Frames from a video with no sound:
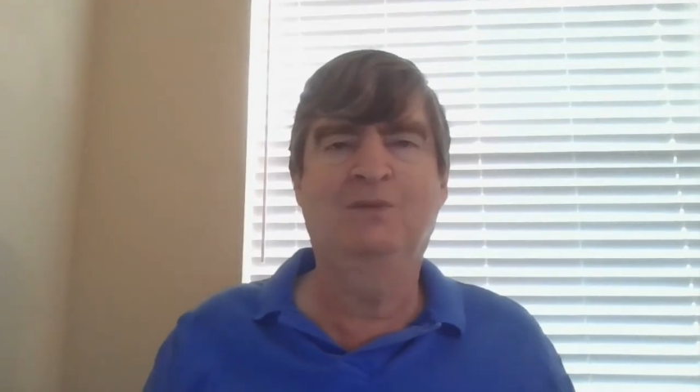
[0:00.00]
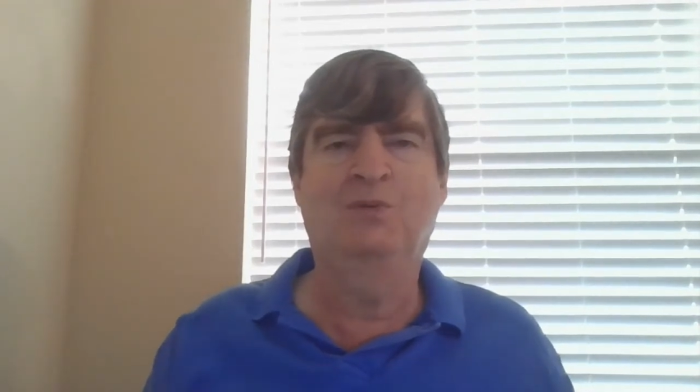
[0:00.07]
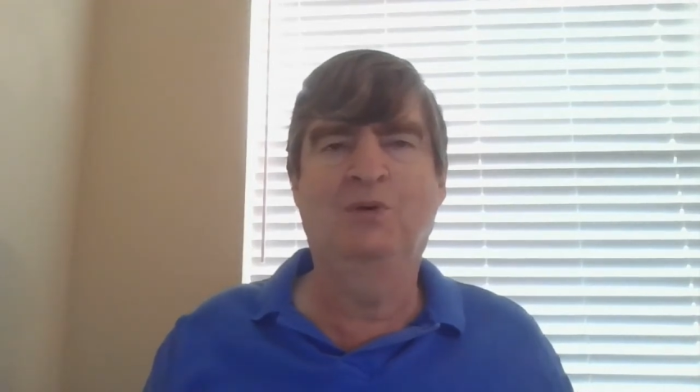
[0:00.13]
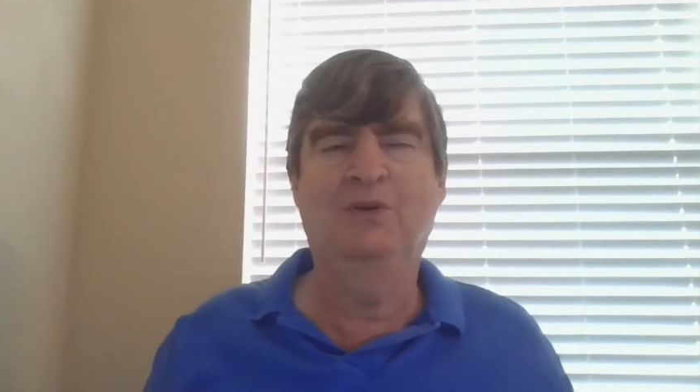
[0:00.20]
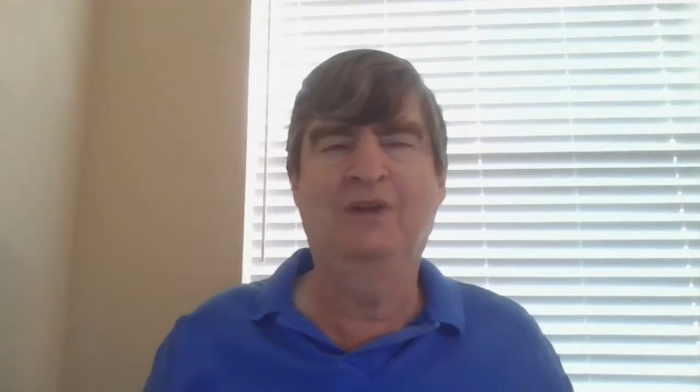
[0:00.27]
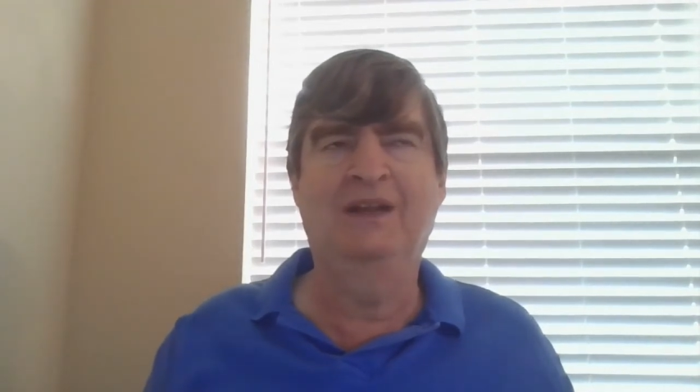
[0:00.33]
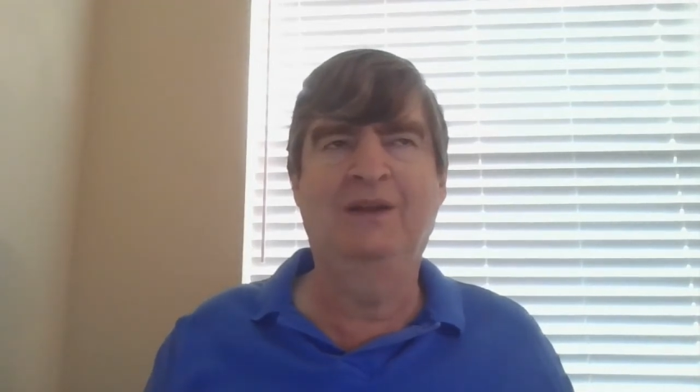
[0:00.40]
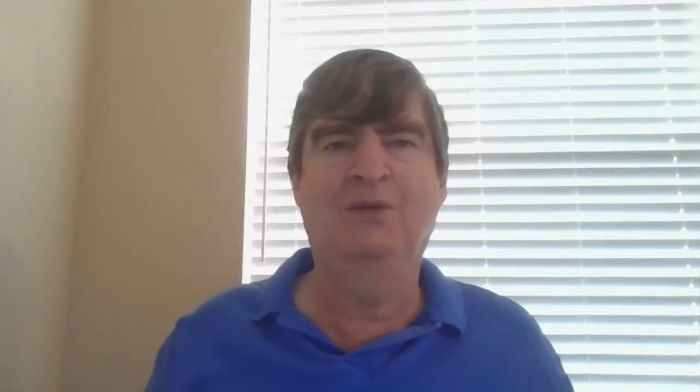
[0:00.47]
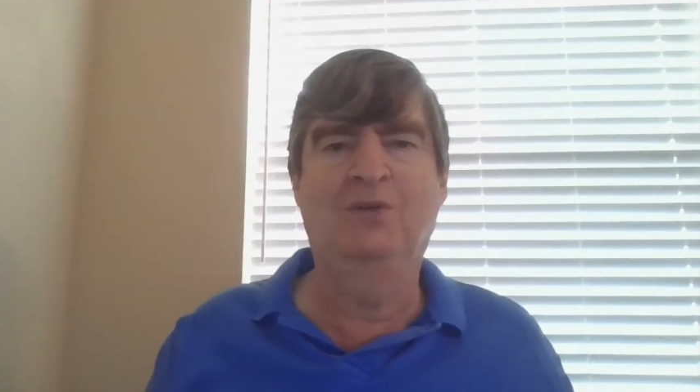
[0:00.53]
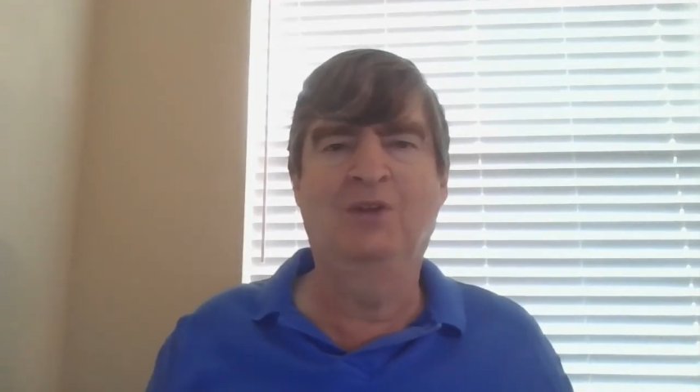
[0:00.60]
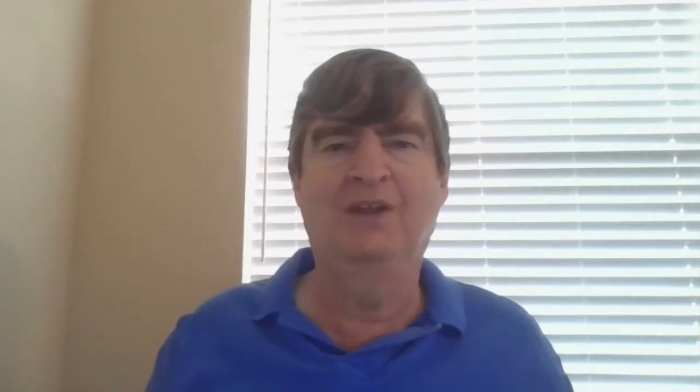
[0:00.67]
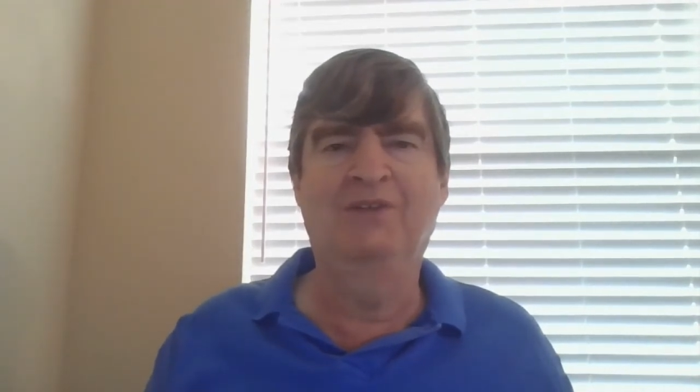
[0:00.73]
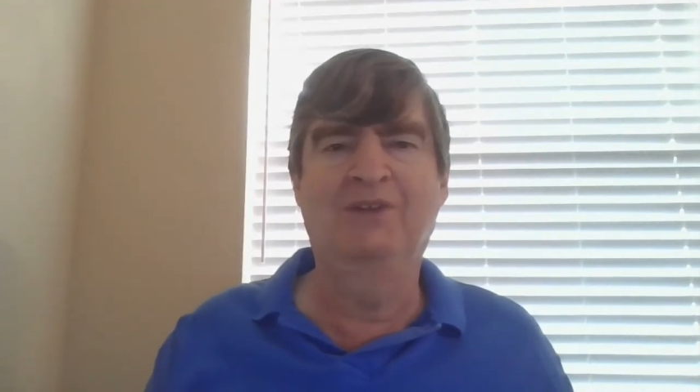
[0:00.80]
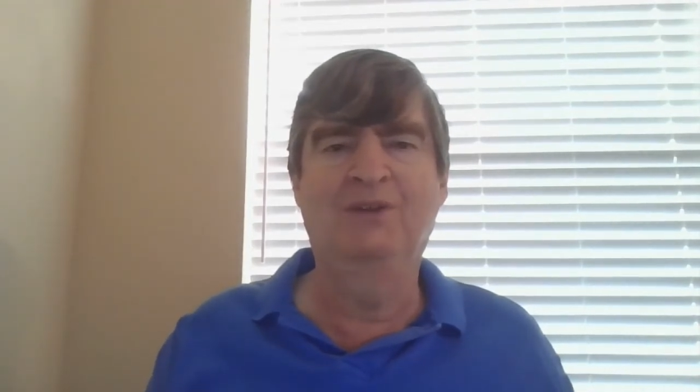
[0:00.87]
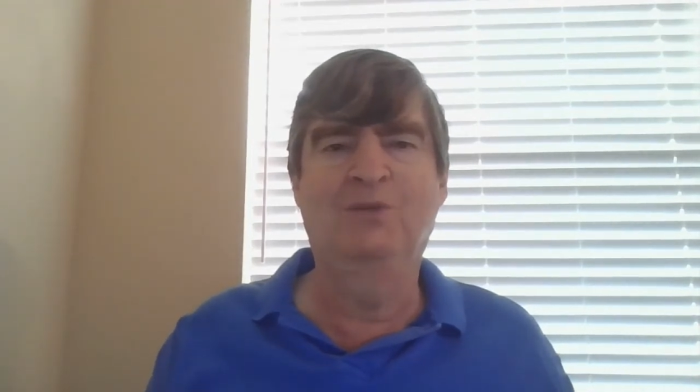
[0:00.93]
quote, a
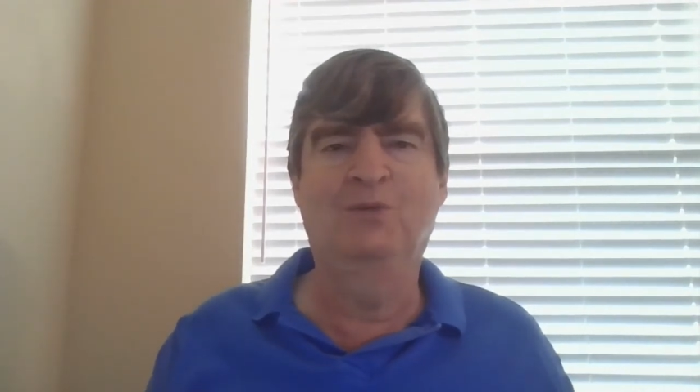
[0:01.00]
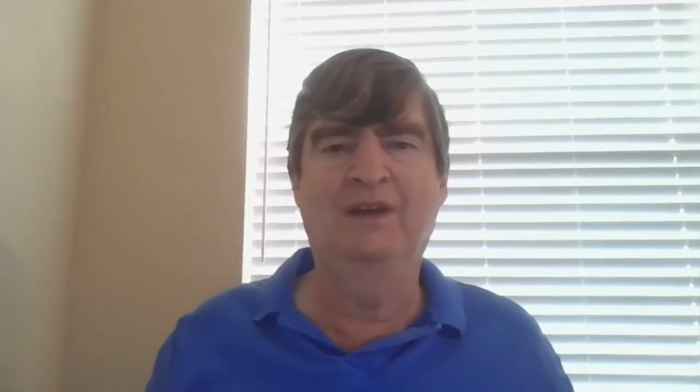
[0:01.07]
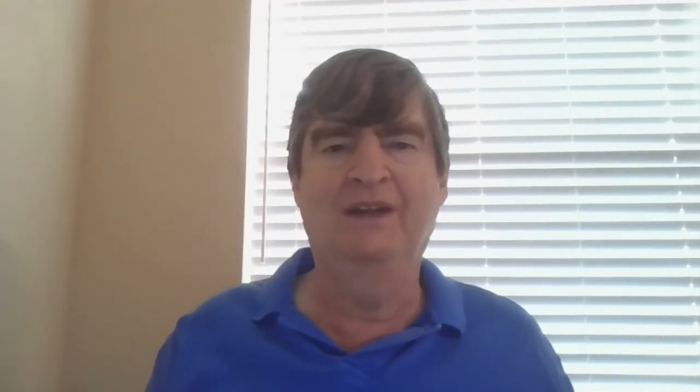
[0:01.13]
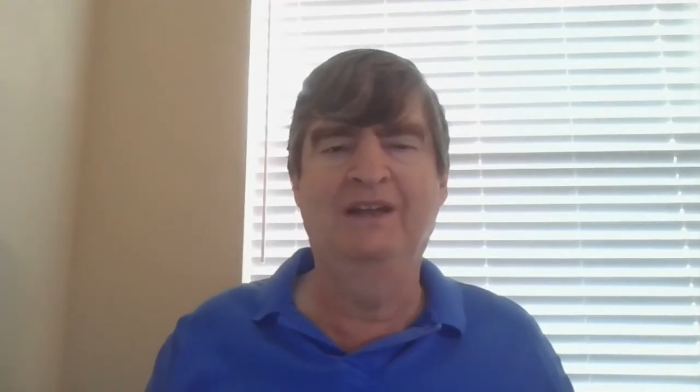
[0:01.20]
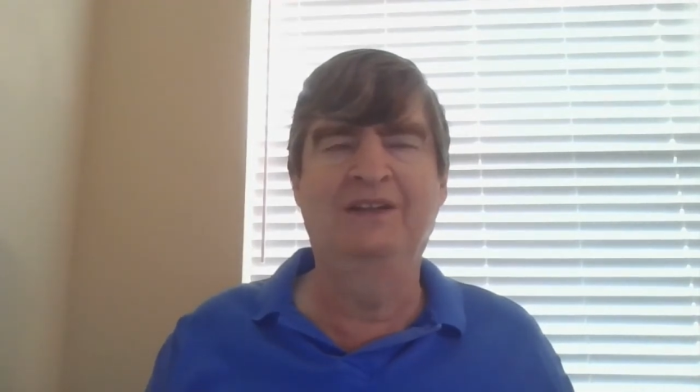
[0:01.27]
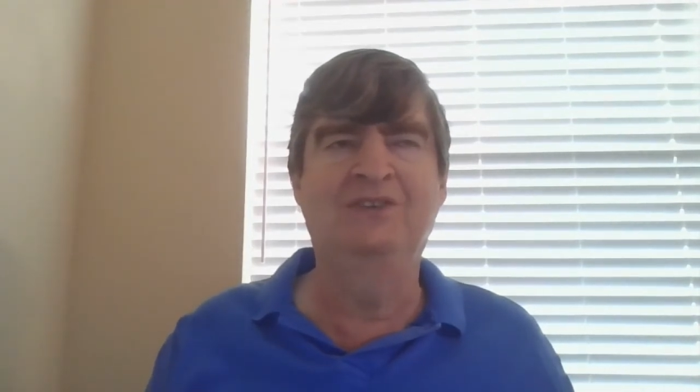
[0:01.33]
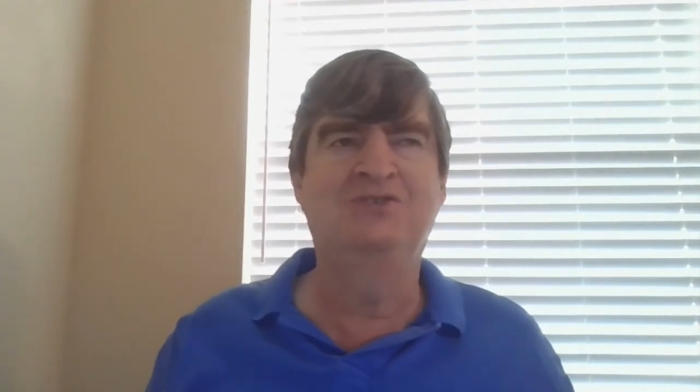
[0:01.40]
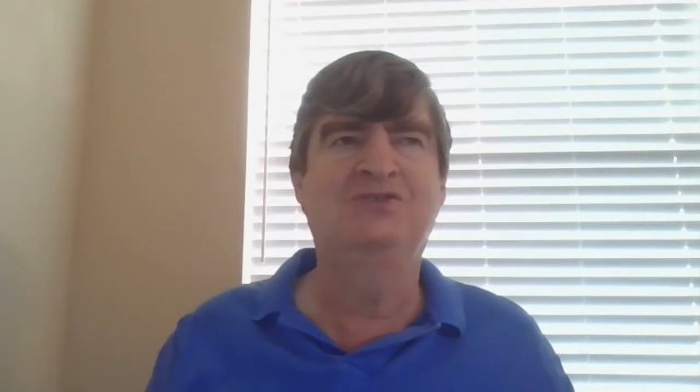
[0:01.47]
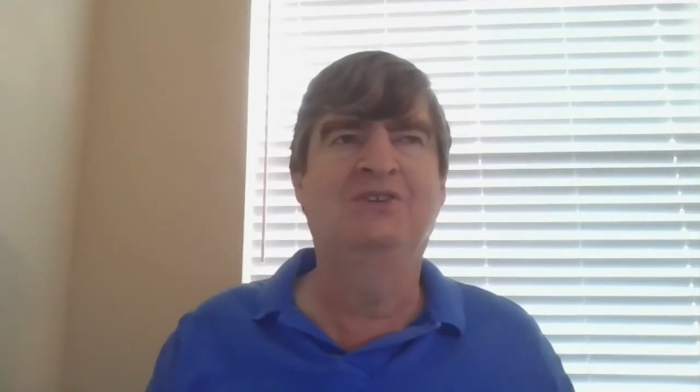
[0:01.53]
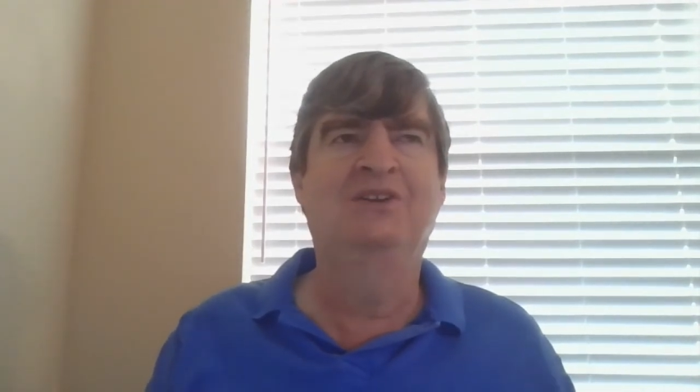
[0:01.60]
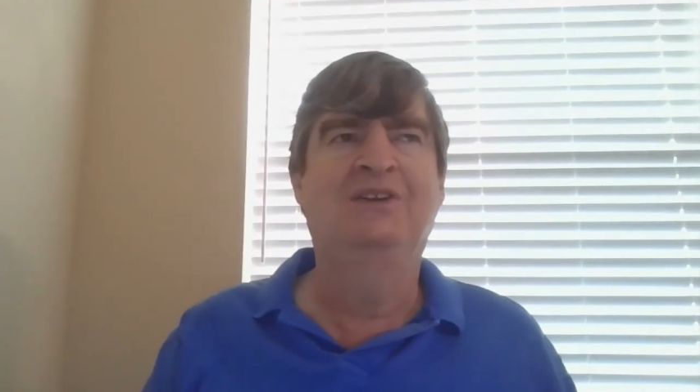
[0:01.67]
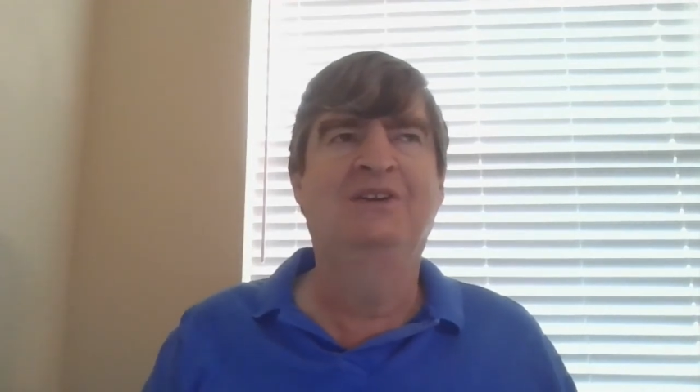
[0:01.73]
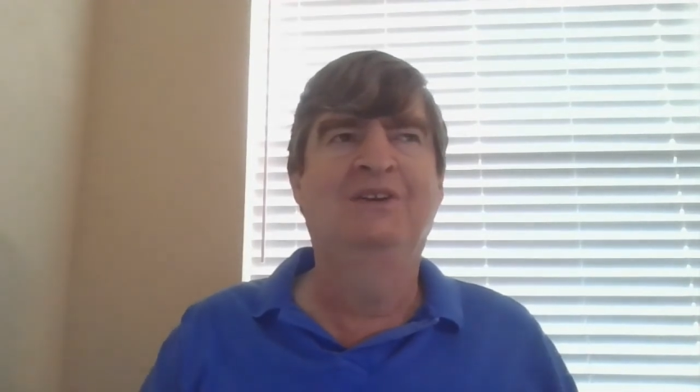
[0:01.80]
living wage,